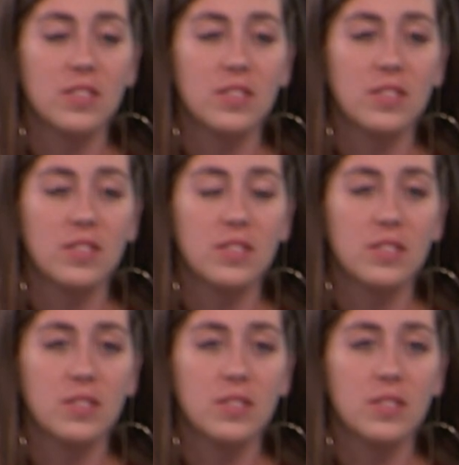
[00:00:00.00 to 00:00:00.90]

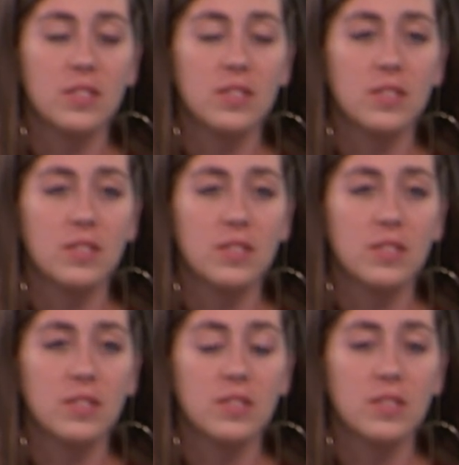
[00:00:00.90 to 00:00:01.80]

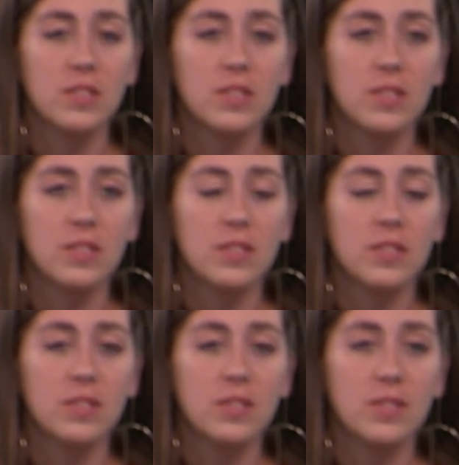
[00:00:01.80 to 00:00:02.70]

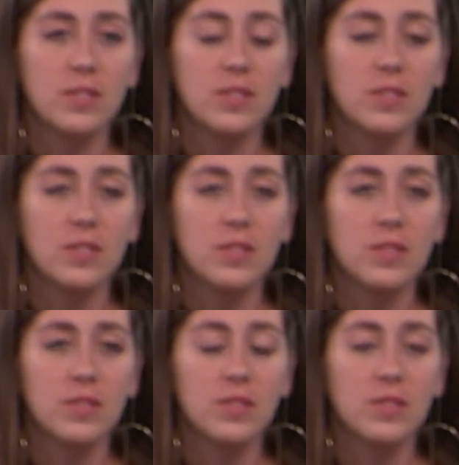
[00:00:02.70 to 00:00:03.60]

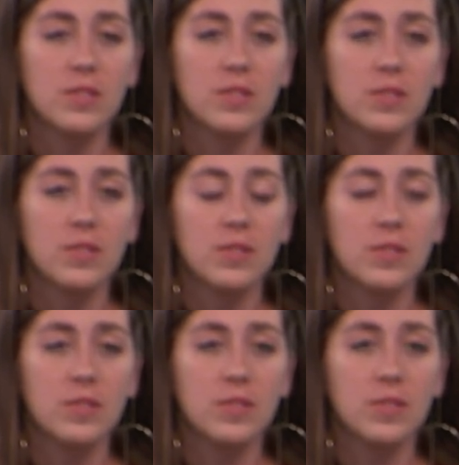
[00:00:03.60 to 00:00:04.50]

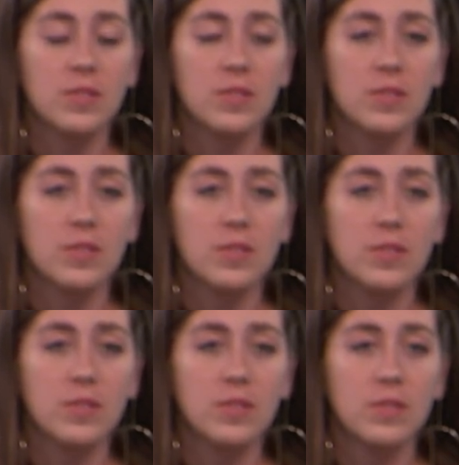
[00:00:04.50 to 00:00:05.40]

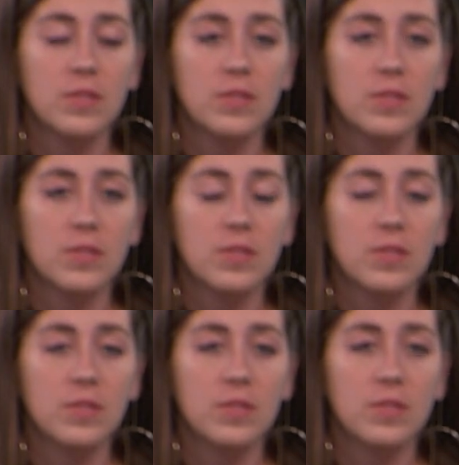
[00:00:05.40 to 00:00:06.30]

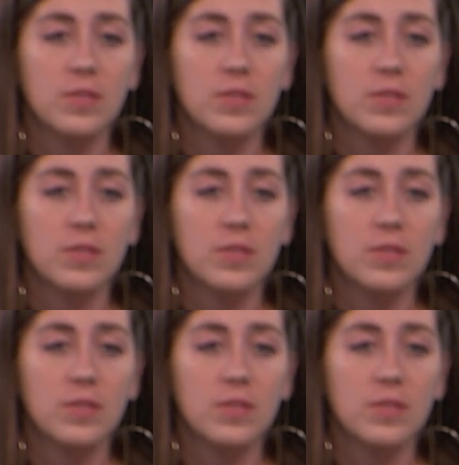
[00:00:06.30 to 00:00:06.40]
This person isn't speaking.